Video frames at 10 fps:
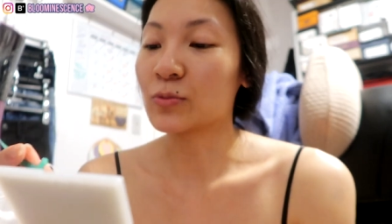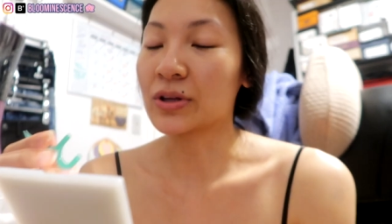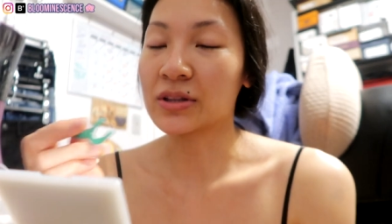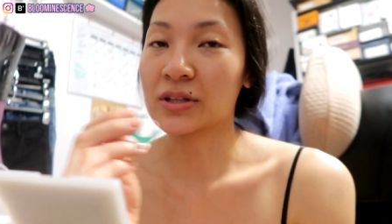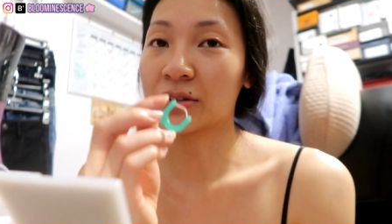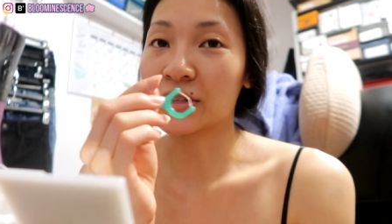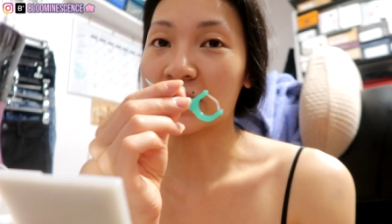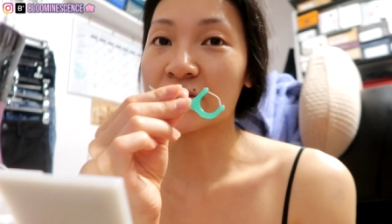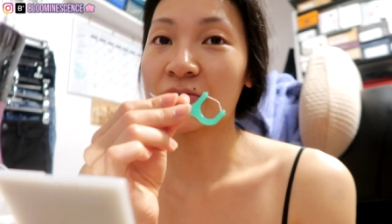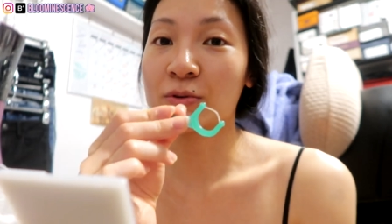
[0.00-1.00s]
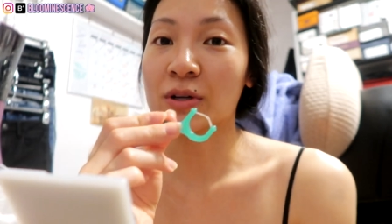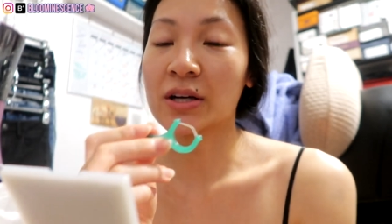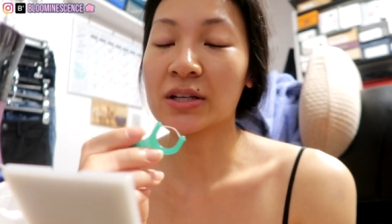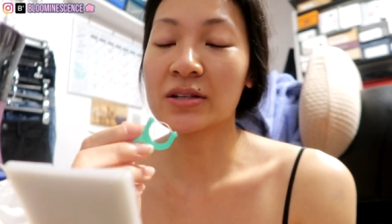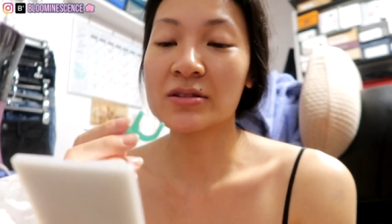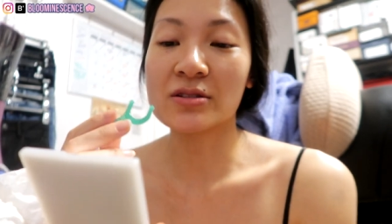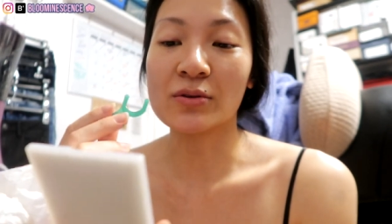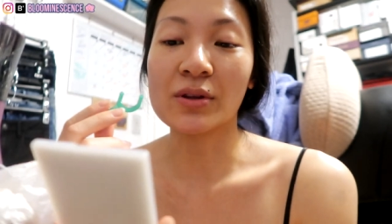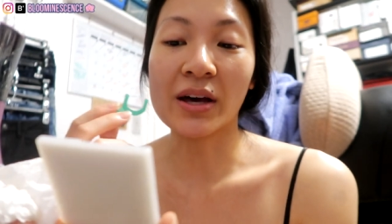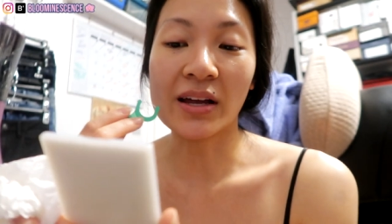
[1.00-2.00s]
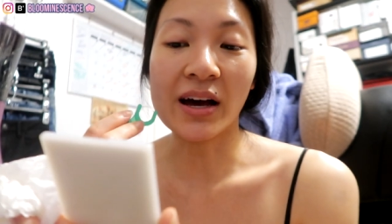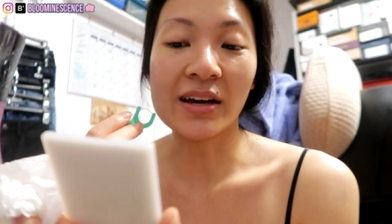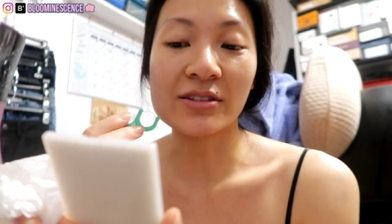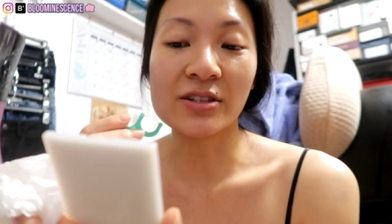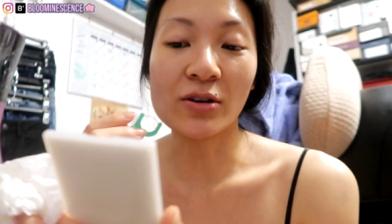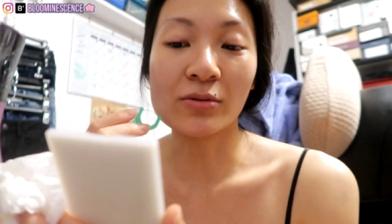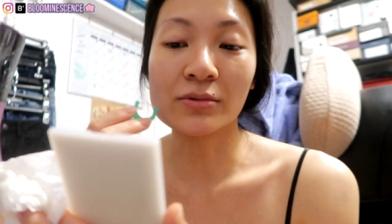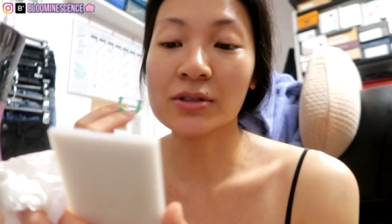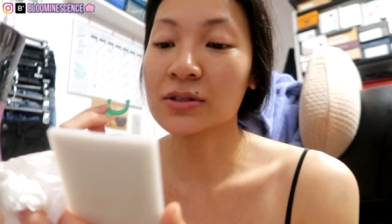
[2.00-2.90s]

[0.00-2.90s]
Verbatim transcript: when there is food on it so that I don't